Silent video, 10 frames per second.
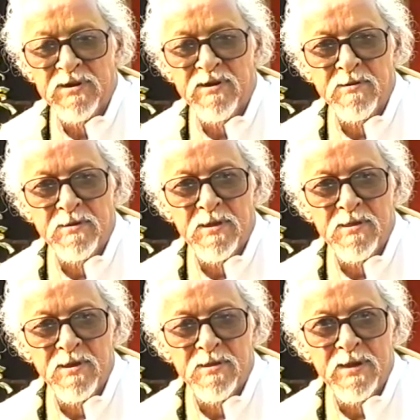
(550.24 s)

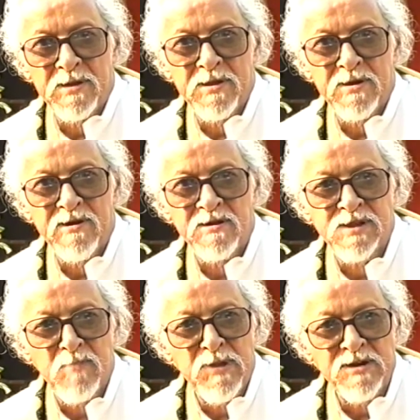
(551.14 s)
The
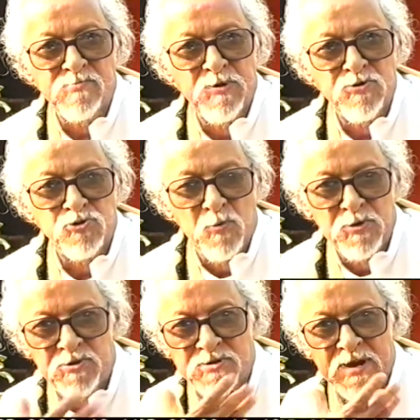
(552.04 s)
resemblance between
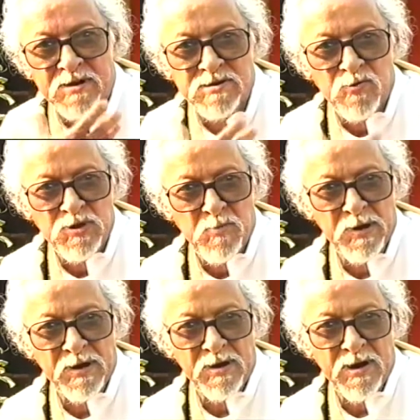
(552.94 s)
Soumitra Chatterjee with a
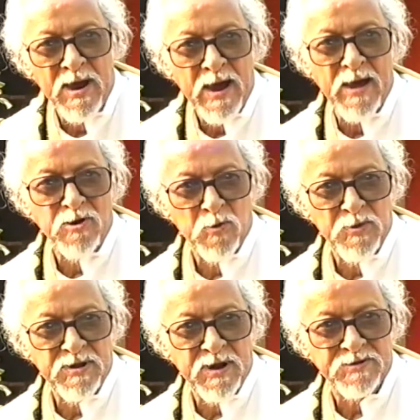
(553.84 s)
beard and
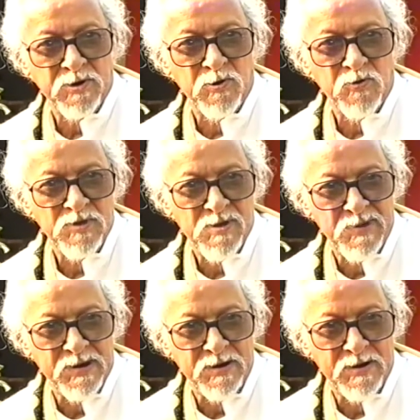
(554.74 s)
Rabindranath Tagore with
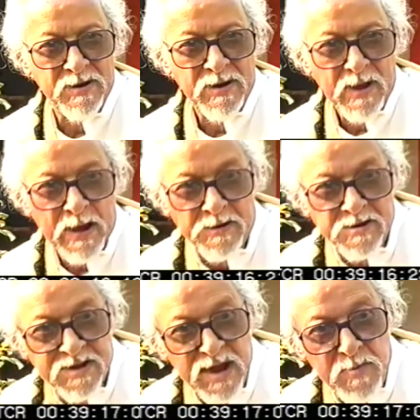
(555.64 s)
a beard
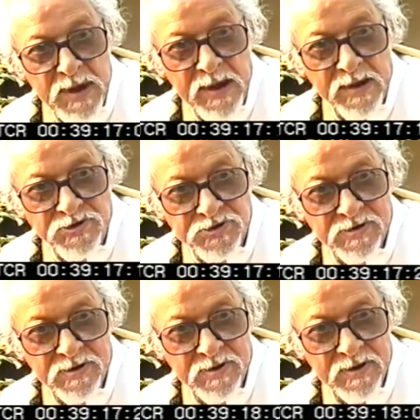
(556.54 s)
at the same age,